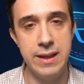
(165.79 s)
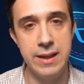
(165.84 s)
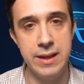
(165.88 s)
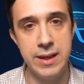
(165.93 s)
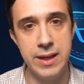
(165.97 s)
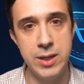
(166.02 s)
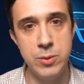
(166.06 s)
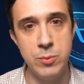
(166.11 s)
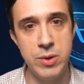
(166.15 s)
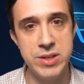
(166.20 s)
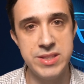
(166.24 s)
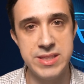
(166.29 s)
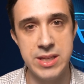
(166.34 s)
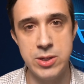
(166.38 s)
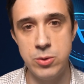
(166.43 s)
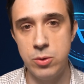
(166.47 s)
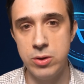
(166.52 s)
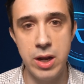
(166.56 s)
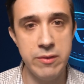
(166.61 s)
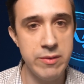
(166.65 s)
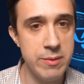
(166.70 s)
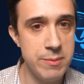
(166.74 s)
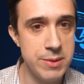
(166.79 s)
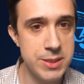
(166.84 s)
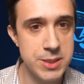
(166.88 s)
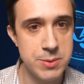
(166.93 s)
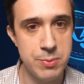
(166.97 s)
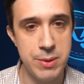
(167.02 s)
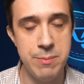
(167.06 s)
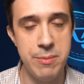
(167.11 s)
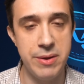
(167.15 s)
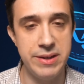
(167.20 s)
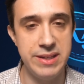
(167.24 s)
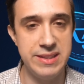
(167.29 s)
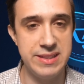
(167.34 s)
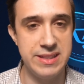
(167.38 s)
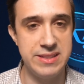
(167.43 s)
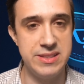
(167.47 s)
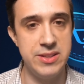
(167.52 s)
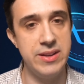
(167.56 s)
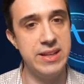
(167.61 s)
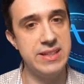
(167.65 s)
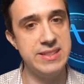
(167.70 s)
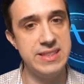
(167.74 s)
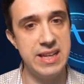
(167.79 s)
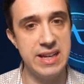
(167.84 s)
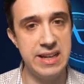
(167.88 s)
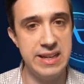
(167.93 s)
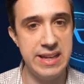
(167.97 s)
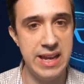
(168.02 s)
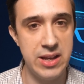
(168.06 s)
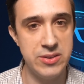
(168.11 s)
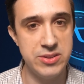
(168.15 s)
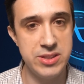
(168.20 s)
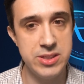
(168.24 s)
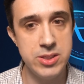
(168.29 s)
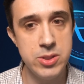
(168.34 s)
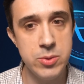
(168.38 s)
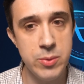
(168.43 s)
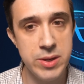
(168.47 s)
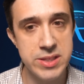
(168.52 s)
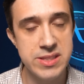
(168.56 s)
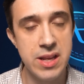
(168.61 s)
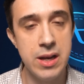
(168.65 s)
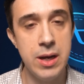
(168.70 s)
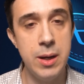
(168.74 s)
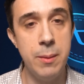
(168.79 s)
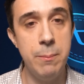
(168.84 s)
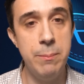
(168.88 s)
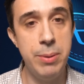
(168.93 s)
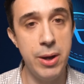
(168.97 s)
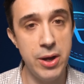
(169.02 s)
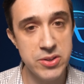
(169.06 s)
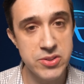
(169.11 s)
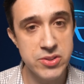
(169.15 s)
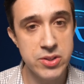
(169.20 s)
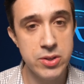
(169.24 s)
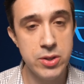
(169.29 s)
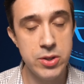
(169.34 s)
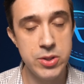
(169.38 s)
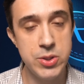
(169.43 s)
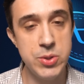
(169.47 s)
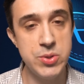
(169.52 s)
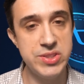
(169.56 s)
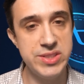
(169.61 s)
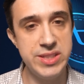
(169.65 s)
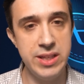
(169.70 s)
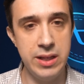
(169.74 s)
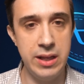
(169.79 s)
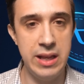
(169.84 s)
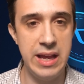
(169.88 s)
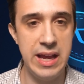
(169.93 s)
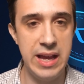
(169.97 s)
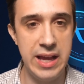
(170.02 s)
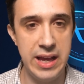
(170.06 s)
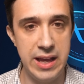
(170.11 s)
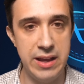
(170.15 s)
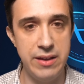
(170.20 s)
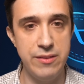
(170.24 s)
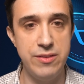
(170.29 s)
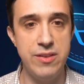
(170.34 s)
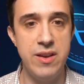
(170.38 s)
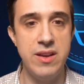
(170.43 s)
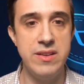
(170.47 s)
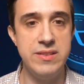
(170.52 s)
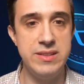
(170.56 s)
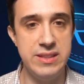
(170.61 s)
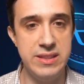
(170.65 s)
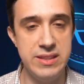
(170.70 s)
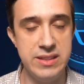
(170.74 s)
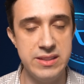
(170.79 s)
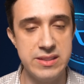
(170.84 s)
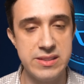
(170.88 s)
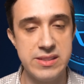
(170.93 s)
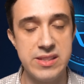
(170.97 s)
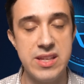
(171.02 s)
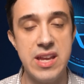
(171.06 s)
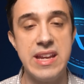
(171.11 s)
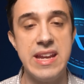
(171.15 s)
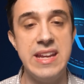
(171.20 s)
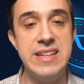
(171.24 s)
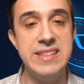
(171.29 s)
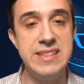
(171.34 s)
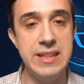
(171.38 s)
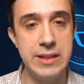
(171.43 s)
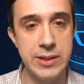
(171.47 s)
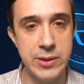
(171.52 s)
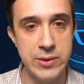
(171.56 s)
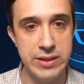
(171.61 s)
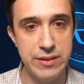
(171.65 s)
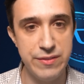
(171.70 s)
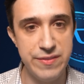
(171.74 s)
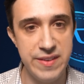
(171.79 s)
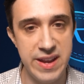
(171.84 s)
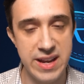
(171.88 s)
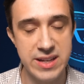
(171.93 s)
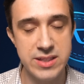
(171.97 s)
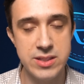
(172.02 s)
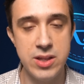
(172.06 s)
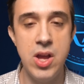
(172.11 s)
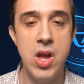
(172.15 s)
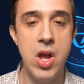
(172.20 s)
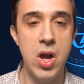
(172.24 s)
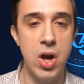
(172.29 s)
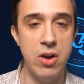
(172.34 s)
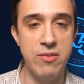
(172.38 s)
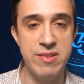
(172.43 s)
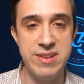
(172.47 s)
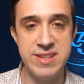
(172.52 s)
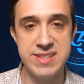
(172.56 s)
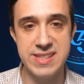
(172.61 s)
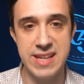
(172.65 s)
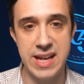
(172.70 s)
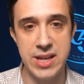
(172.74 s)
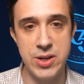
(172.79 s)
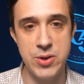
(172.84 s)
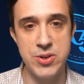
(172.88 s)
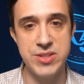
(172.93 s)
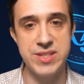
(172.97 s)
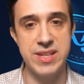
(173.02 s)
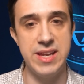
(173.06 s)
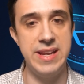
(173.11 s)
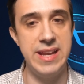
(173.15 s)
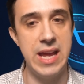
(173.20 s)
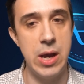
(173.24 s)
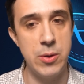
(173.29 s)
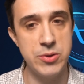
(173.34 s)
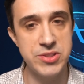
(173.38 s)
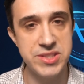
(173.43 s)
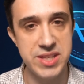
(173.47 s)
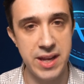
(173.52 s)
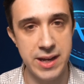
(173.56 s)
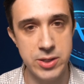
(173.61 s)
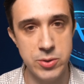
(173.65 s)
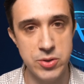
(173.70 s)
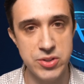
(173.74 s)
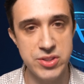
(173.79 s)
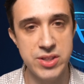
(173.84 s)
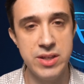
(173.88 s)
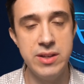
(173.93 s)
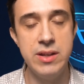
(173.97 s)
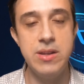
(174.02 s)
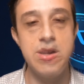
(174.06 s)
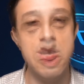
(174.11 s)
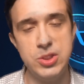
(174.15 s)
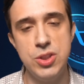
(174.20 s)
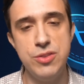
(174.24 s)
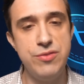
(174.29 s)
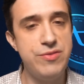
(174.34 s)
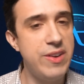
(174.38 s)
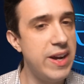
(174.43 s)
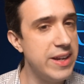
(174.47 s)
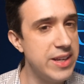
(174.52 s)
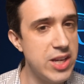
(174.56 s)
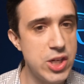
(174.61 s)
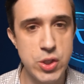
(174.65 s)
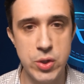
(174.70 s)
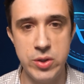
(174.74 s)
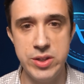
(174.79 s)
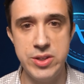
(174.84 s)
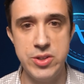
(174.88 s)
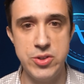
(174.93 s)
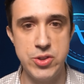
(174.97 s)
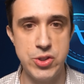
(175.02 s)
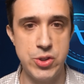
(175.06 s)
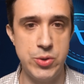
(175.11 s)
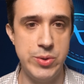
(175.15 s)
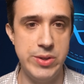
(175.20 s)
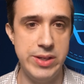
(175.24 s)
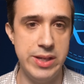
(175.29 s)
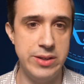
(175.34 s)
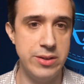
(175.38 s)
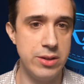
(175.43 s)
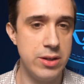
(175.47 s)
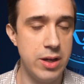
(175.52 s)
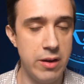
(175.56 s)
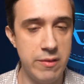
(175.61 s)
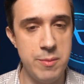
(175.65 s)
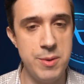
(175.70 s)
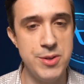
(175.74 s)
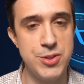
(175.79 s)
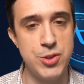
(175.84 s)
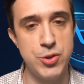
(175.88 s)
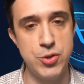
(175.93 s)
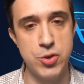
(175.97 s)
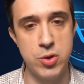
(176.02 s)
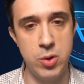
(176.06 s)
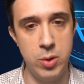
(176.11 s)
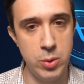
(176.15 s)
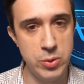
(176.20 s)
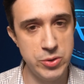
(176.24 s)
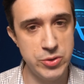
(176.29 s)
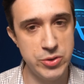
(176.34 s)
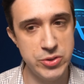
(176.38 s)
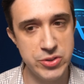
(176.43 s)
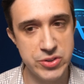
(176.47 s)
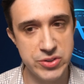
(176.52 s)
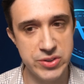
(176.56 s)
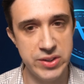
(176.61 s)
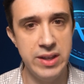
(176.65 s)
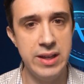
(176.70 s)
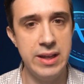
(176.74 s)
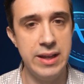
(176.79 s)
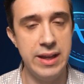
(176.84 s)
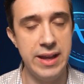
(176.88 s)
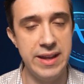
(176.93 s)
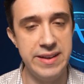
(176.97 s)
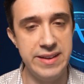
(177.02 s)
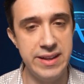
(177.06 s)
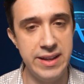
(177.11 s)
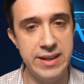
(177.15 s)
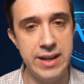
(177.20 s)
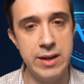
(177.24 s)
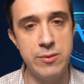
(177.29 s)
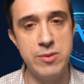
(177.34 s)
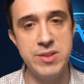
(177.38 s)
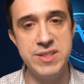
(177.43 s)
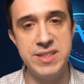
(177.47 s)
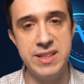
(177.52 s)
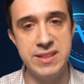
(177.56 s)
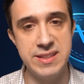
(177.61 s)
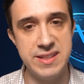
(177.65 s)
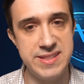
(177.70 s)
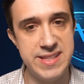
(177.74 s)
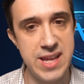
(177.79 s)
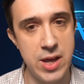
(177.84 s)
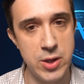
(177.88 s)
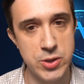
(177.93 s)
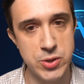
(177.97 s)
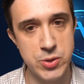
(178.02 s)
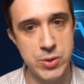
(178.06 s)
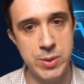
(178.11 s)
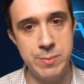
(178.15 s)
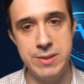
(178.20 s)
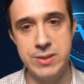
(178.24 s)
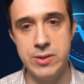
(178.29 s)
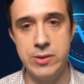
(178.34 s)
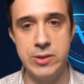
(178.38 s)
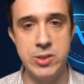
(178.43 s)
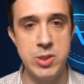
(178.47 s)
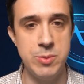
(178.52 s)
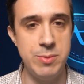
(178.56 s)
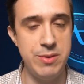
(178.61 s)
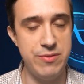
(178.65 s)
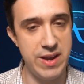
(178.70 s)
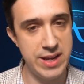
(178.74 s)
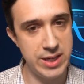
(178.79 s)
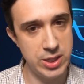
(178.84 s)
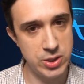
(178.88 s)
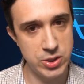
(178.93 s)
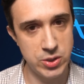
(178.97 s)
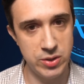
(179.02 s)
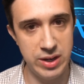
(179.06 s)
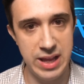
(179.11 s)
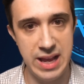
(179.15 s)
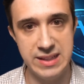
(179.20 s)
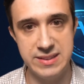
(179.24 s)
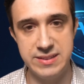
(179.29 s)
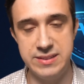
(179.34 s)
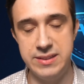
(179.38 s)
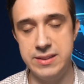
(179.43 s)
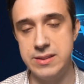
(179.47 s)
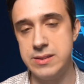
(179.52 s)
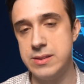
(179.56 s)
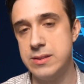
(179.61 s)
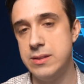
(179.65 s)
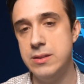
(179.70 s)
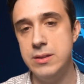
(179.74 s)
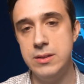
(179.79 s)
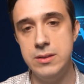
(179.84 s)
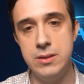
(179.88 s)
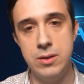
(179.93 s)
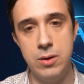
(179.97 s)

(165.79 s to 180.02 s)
And when central governments print money, that's not exactly how they do it, but you still have this quintillion effect of insiders and outsiders. So the financial industry and the governments are the closest, and then everything that's downstream is going to be financial assets.